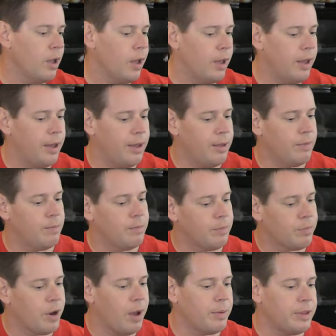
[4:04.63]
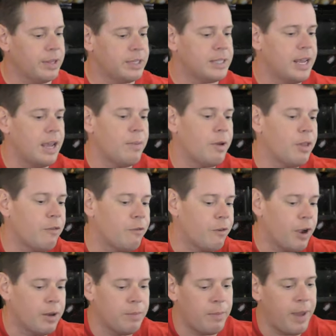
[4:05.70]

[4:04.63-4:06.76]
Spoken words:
Probably the same on the front